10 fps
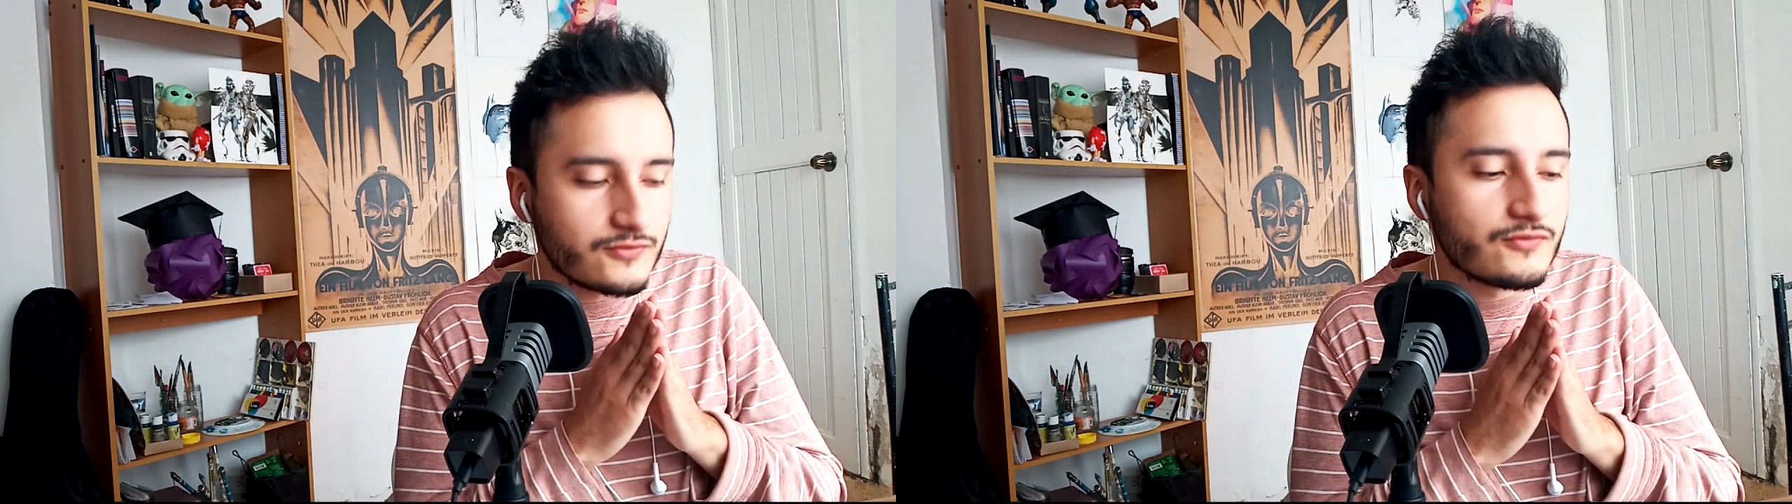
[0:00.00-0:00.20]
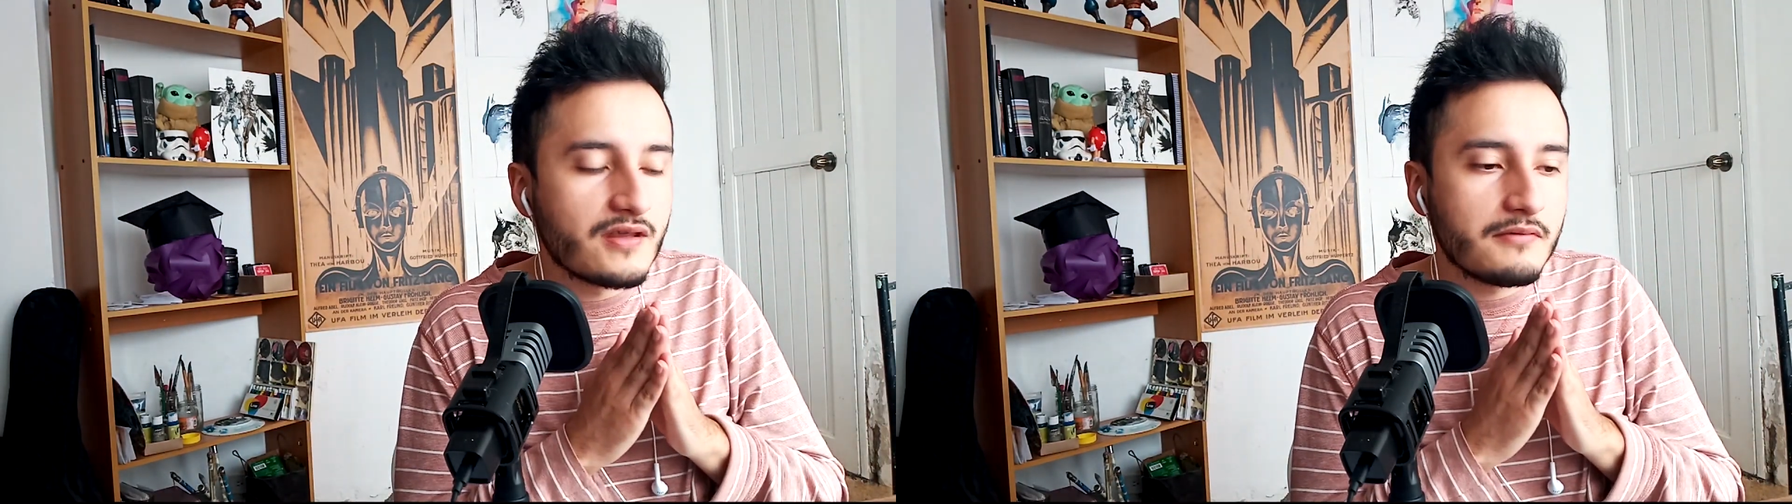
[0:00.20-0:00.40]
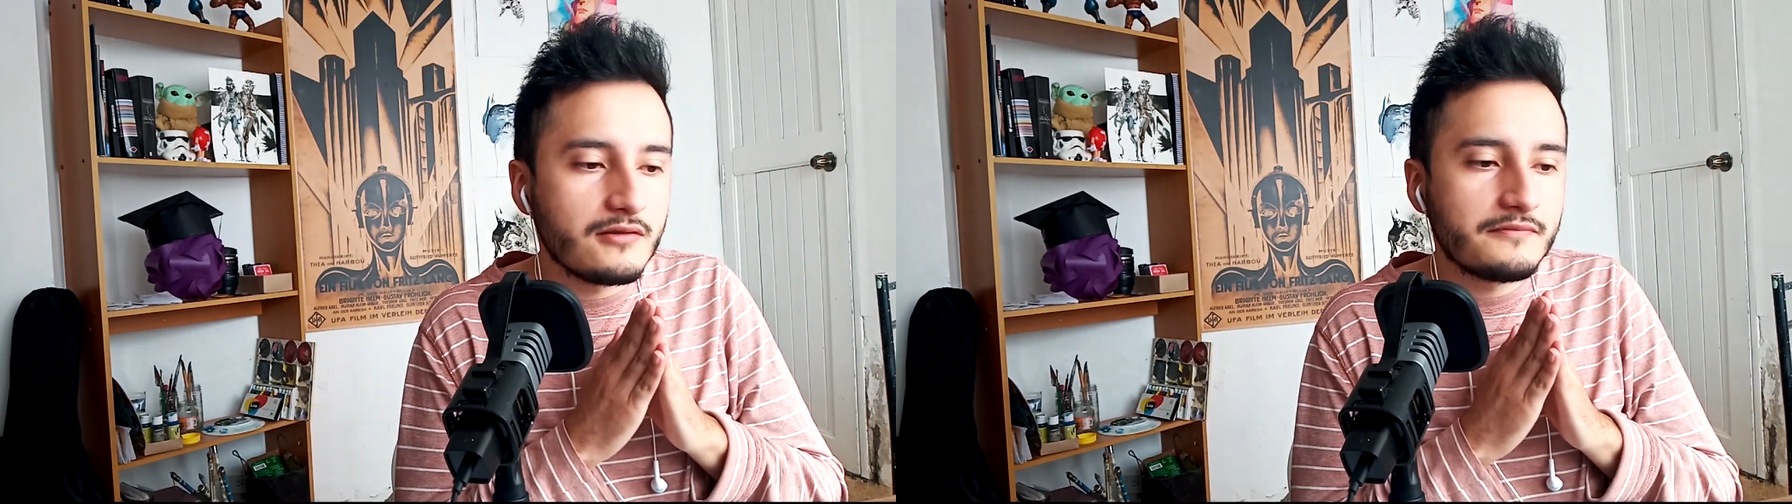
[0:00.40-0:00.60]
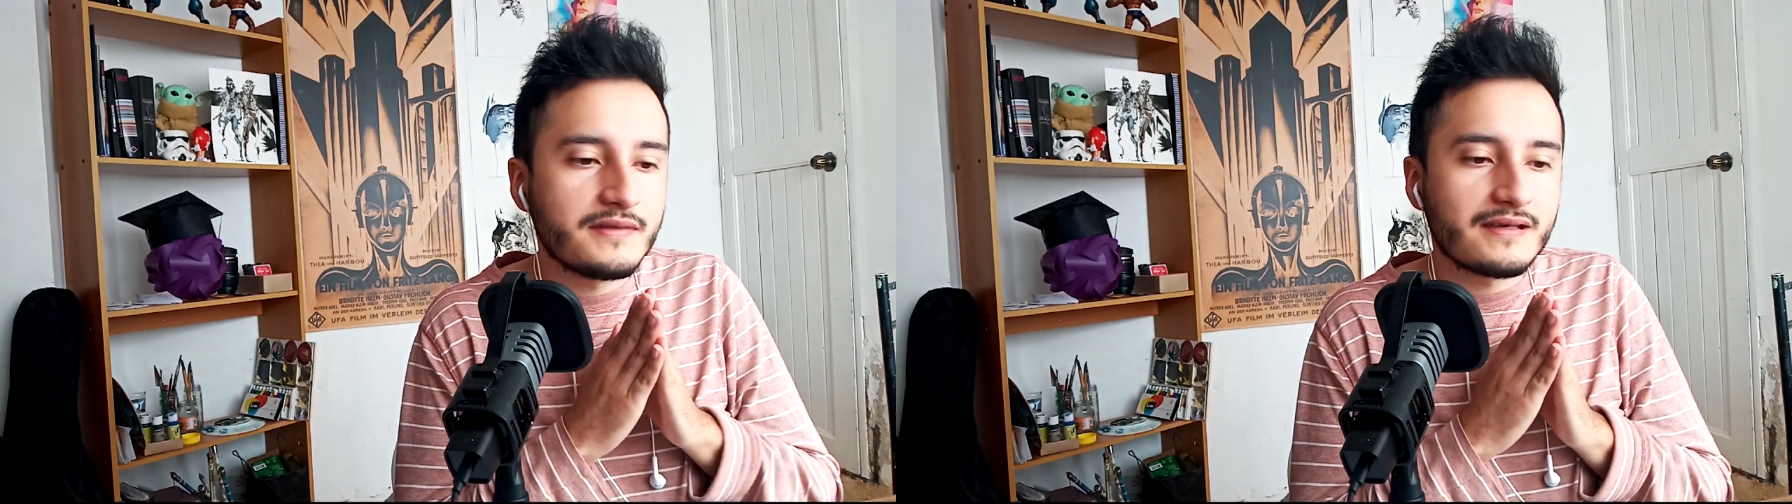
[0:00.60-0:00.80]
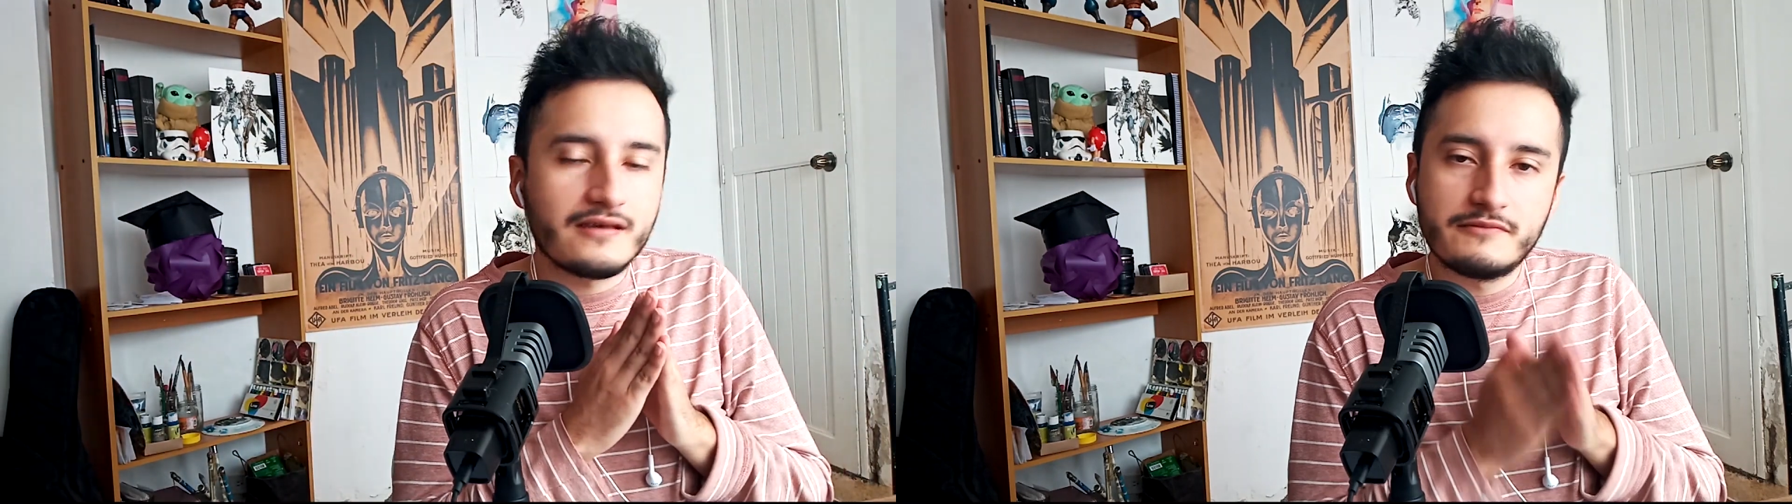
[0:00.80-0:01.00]
develop
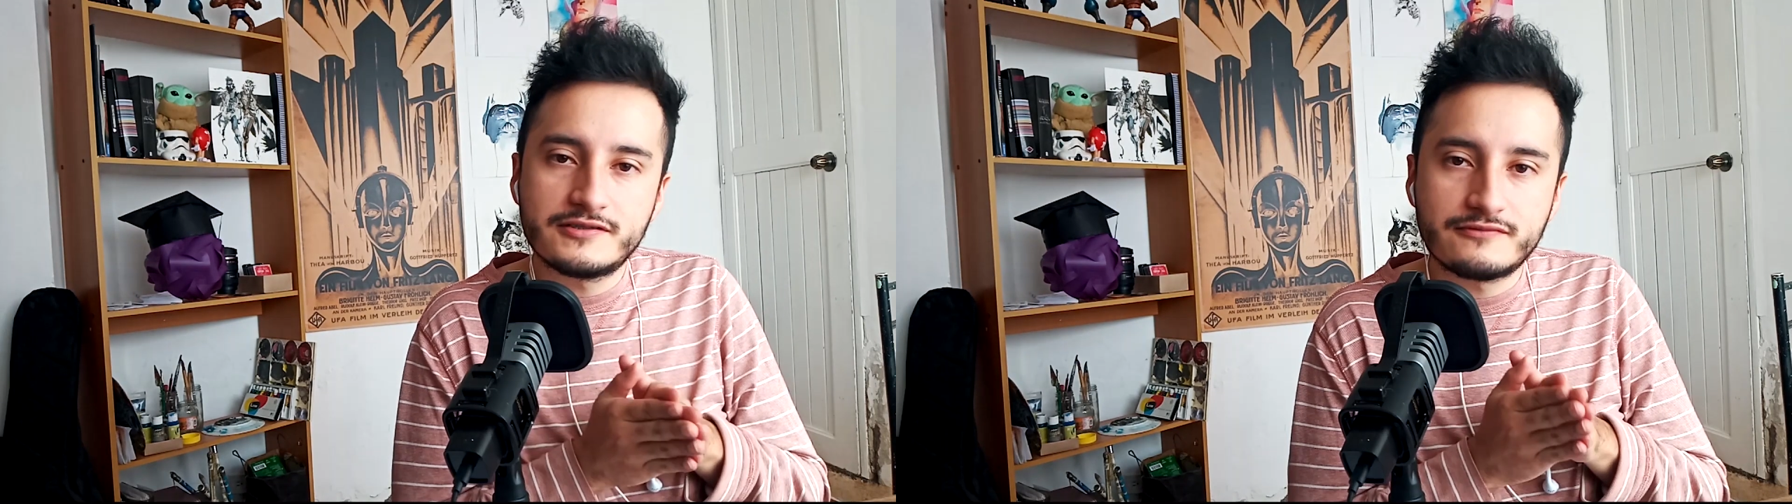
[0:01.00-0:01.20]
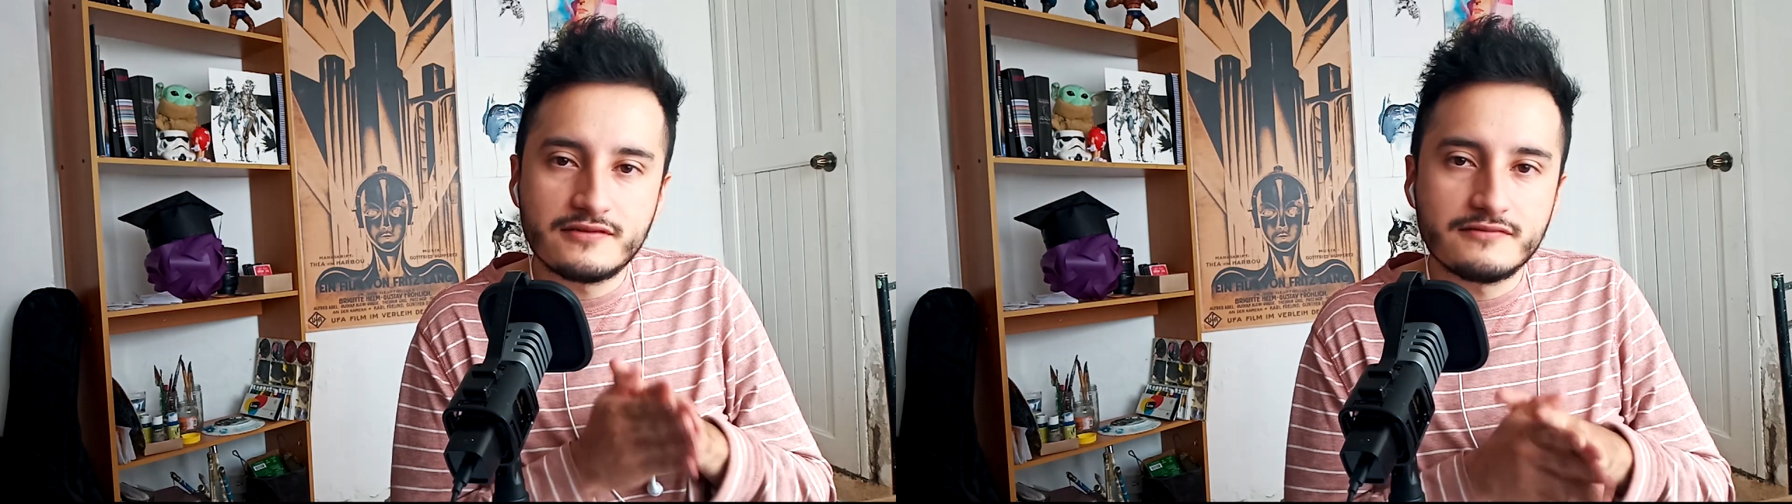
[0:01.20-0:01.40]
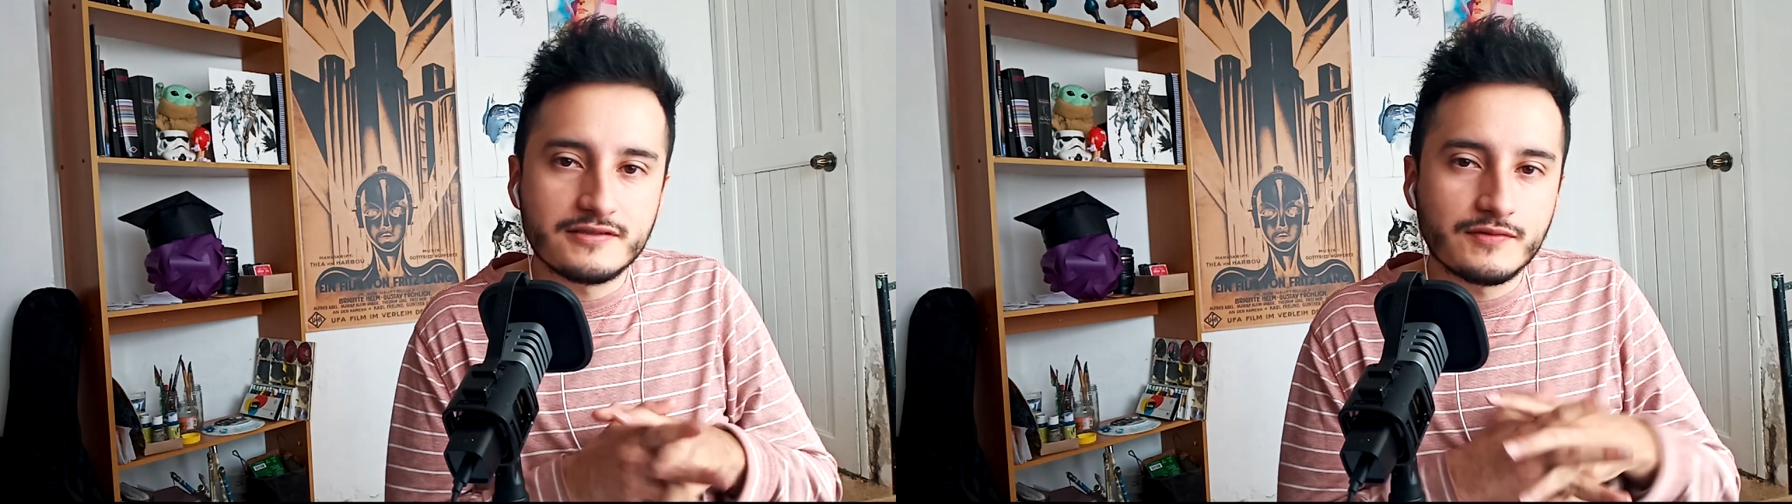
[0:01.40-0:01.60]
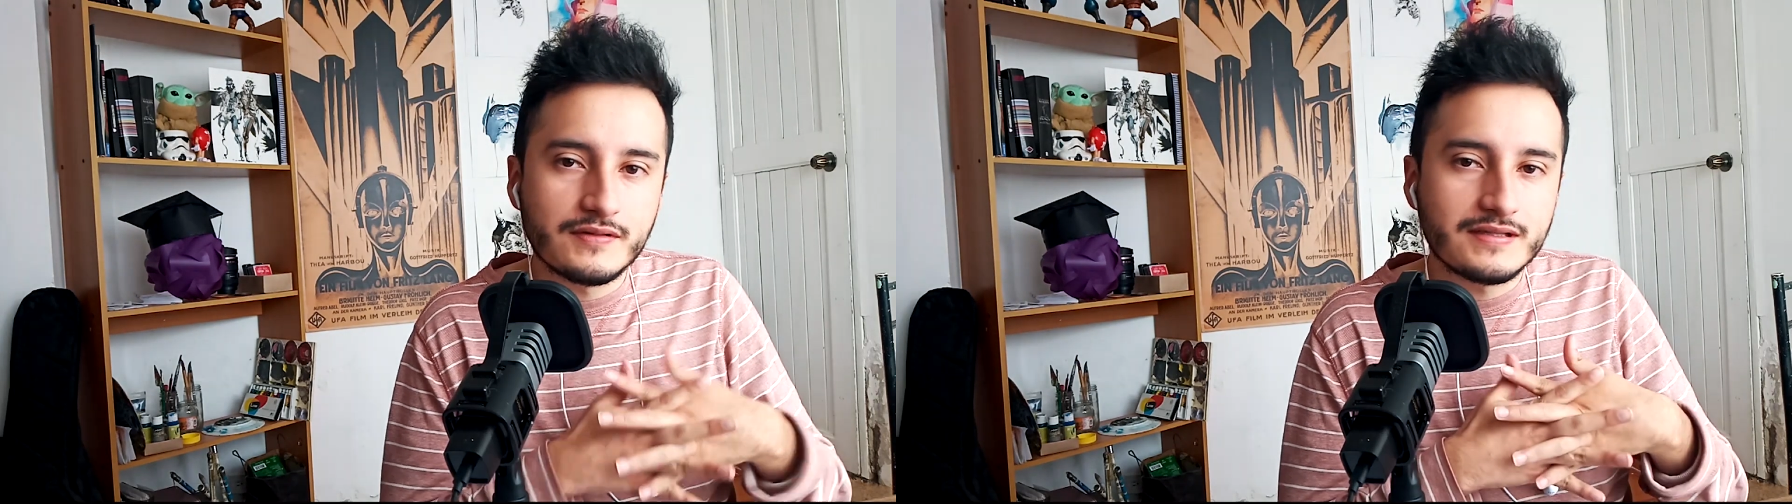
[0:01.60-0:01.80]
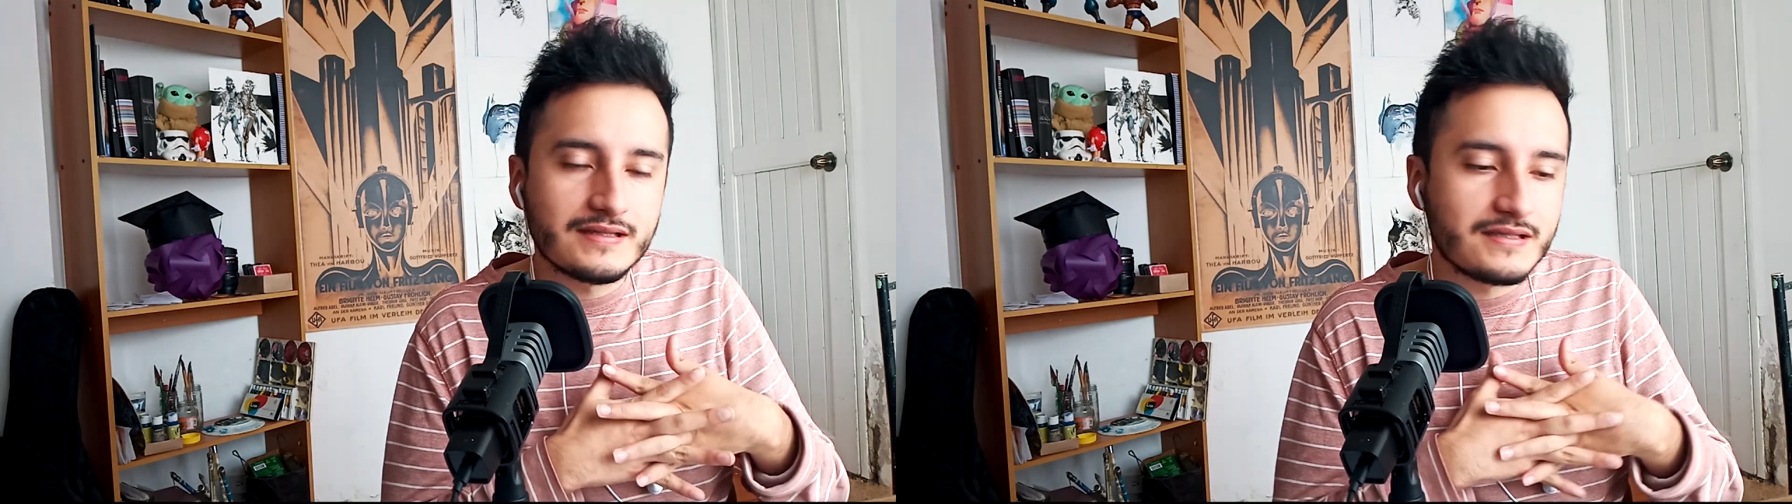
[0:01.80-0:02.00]
the chemistry between